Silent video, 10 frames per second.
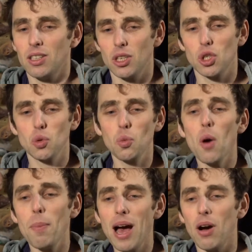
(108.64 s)

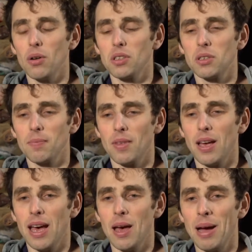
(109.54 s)
swap out,
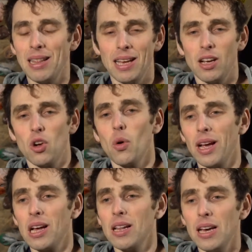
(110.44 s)
I think going
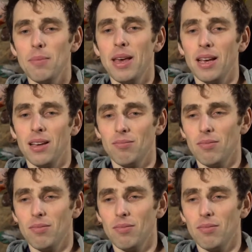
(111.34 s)
climbing